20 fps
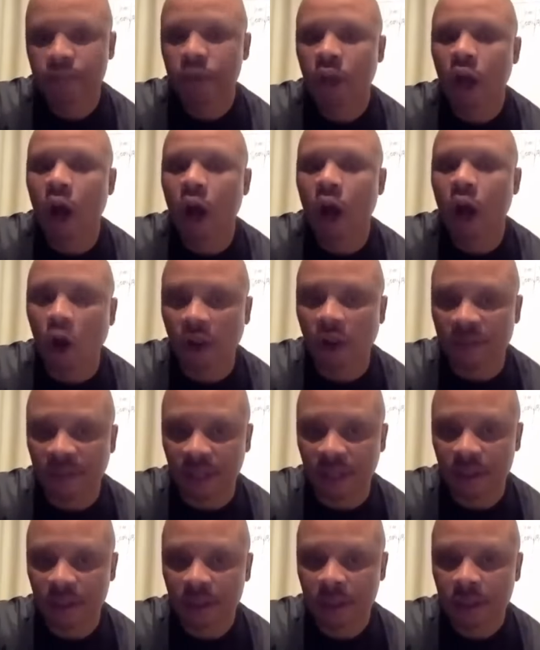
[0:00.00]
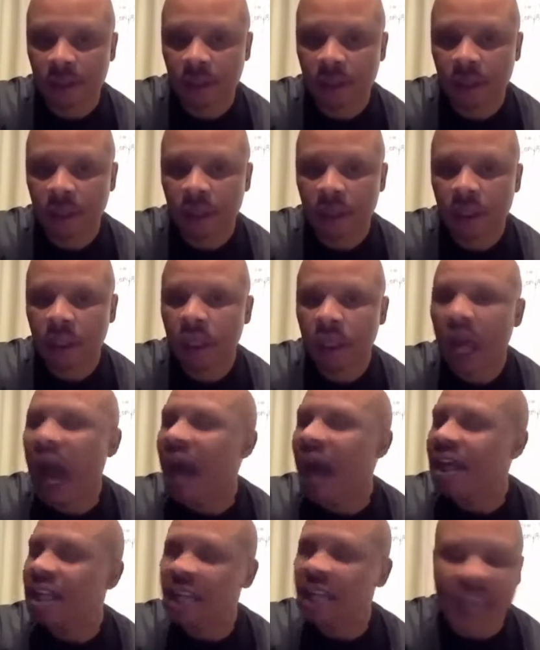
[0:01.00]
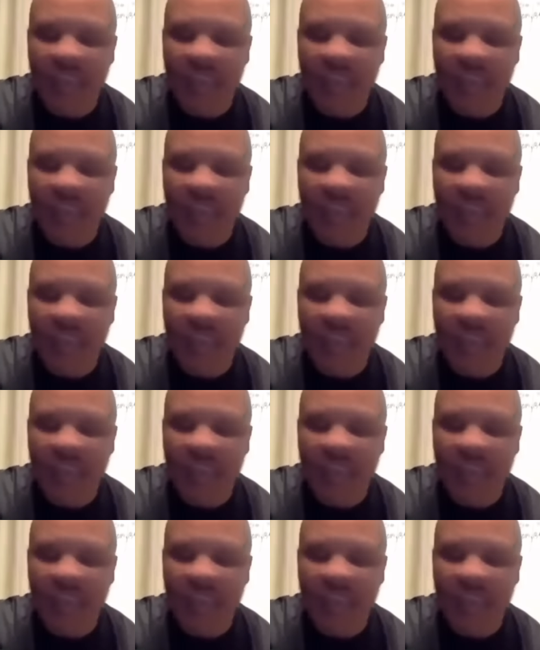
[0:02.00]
All of it.